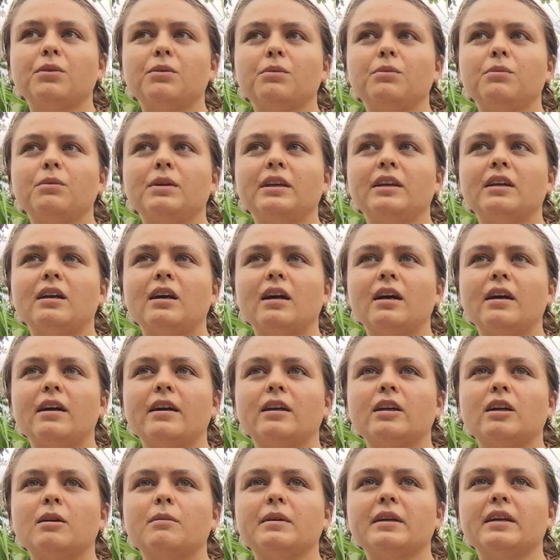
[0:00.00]
who we are
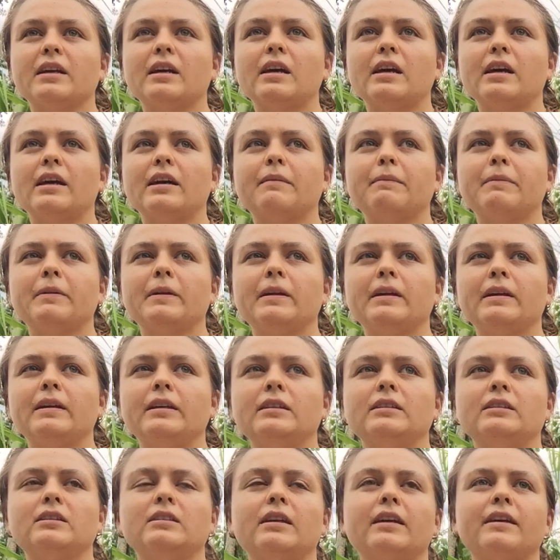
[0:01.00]
and coming at
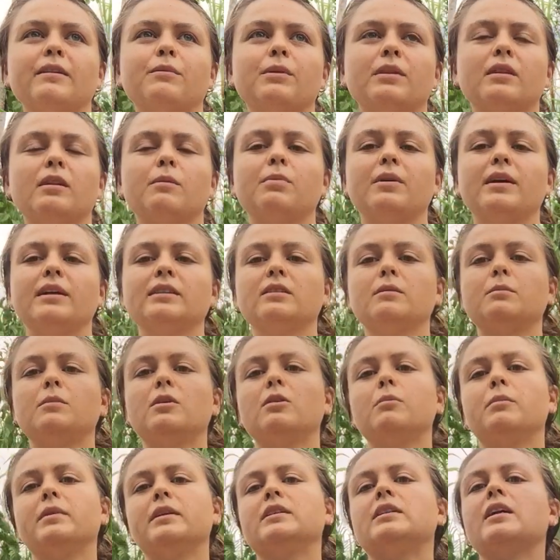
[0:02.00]
ease like with the present
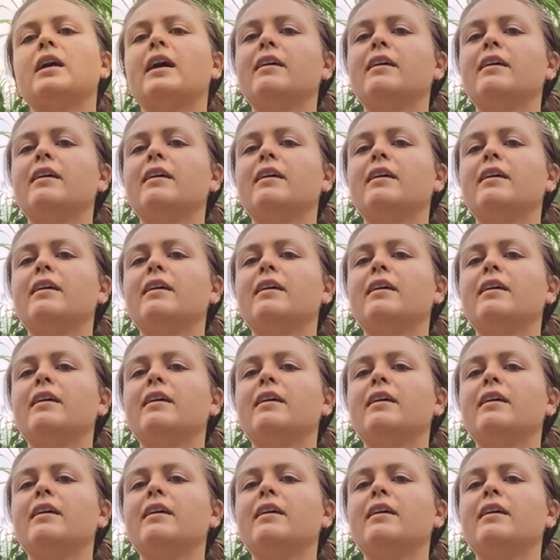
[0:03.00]
moment.